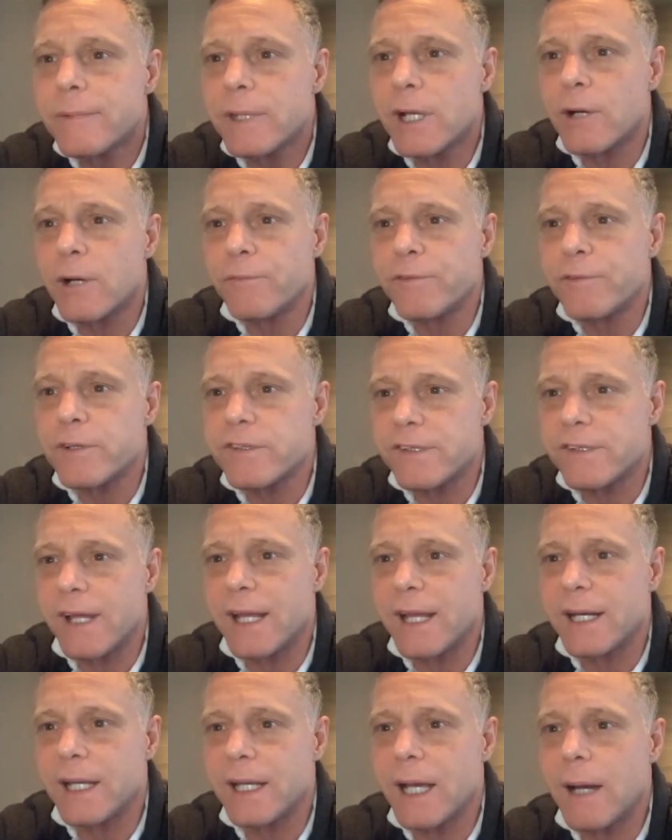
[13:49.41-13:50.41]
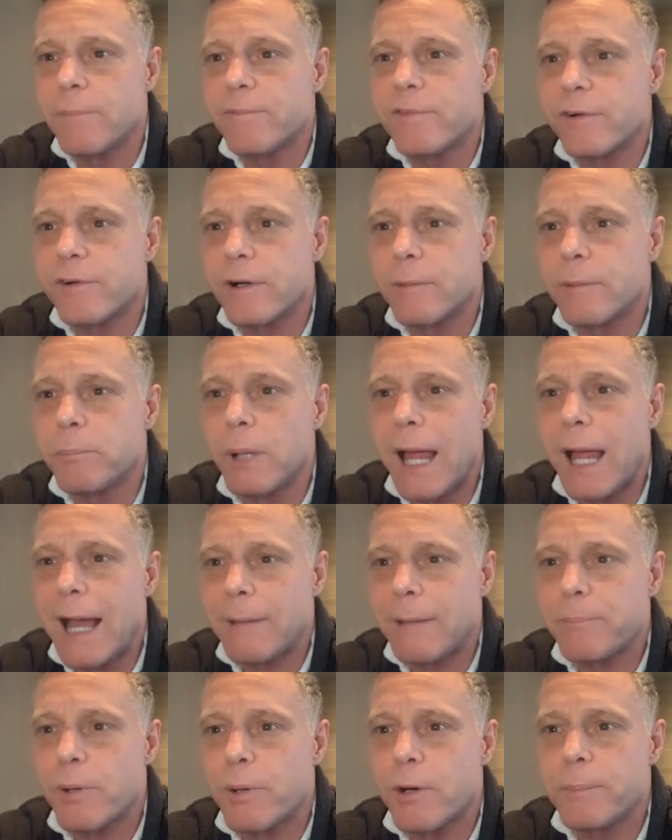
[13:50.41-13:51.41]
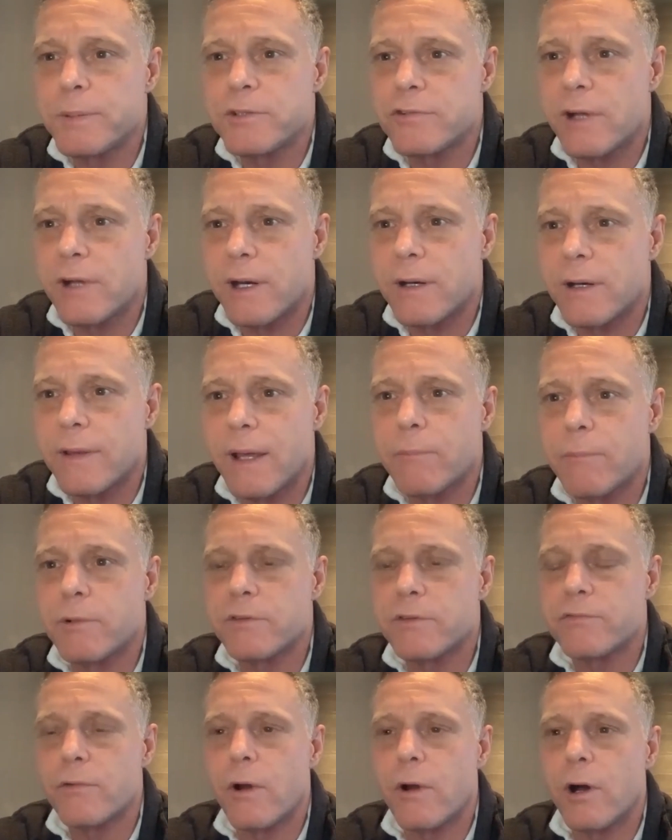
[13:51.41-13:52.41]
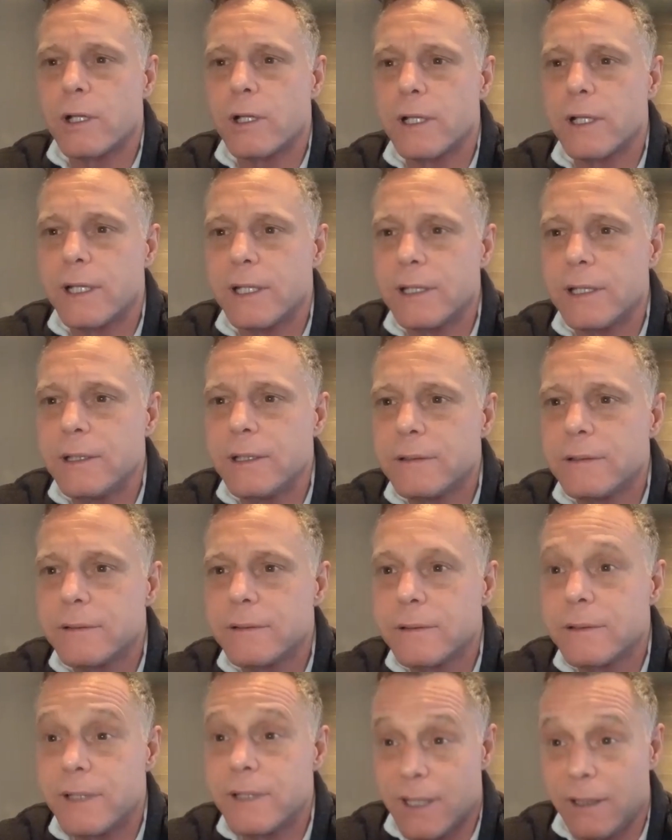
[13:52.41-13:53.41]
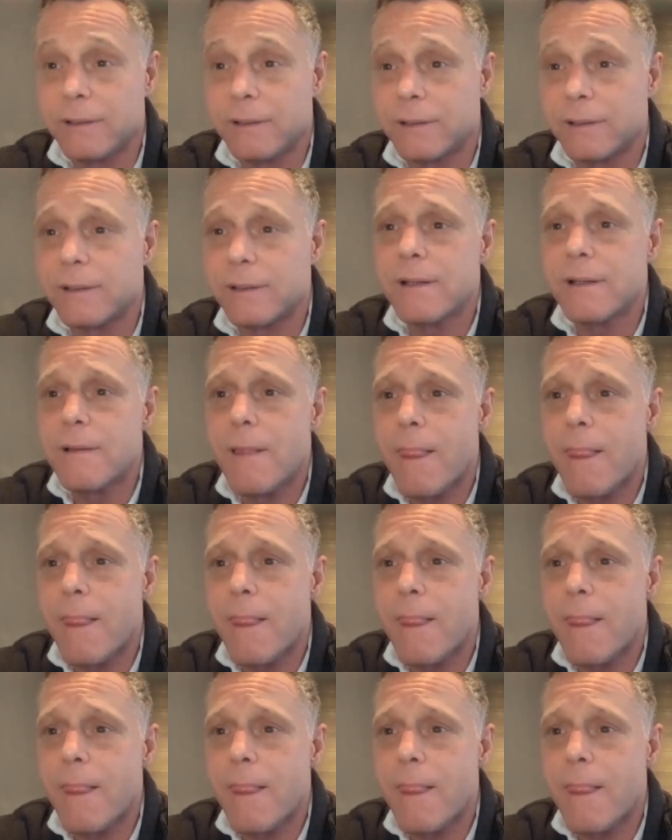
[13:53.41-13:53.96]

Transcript: you know, for standing up for a black perpetrator that was wrongly killed.